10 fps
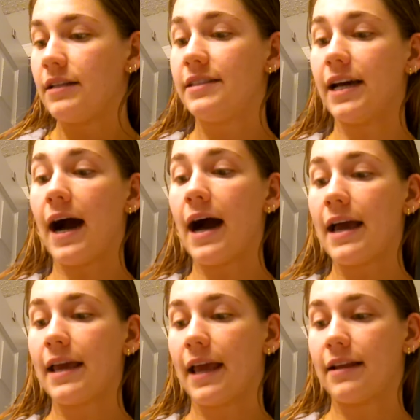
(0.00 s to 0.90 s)

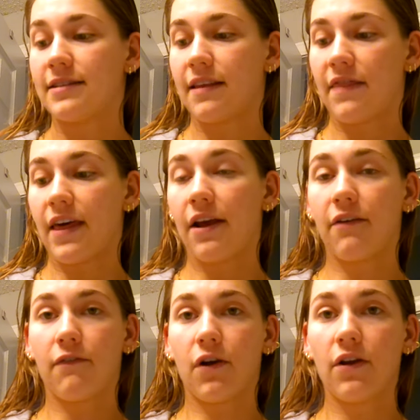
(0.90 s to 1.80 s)
dye and synthetic
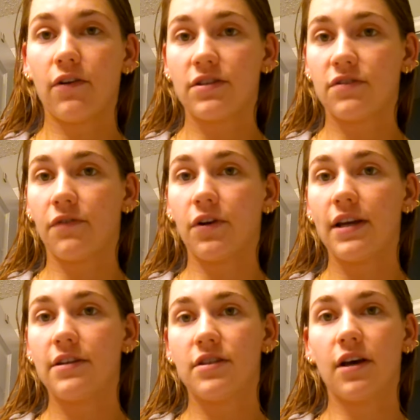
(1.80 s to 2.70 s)
fragrance
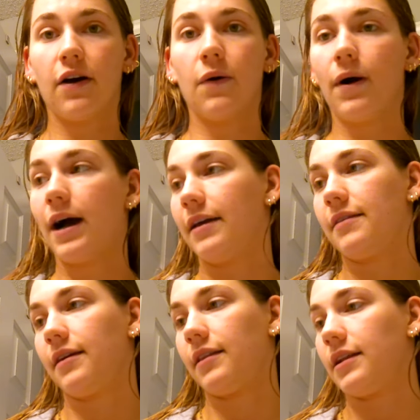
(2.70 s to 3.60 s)
free, so I
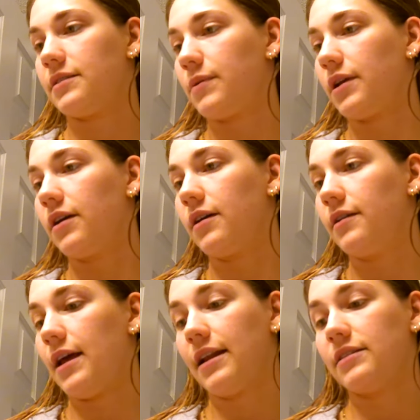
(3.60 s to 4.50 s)
think that it's pretty
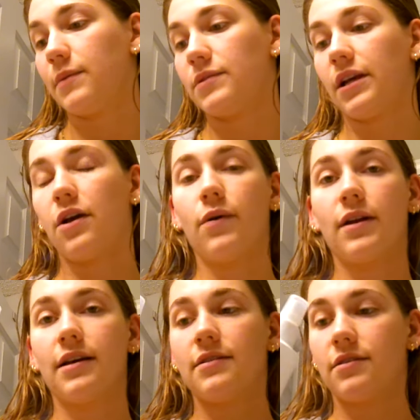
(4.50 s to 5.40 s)
good. And it smells like
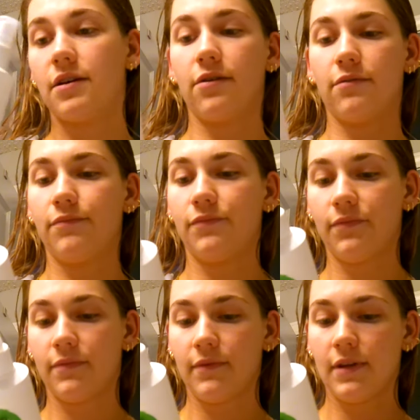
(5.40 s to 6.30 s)
coconut, so
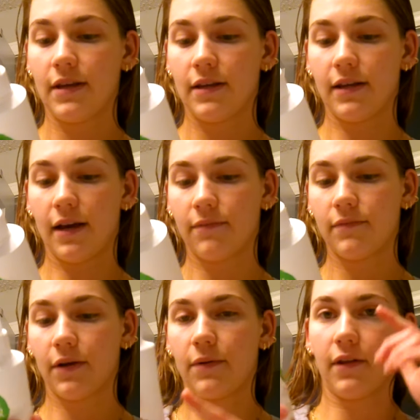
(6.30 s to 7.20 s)
yeah,
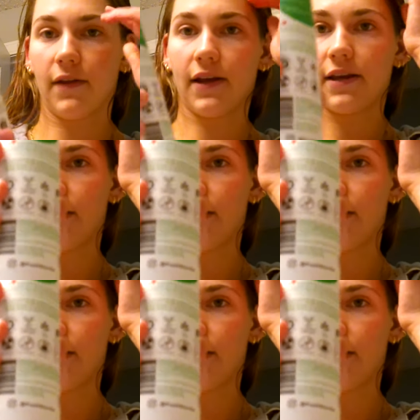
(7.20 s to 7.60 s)
I really like it.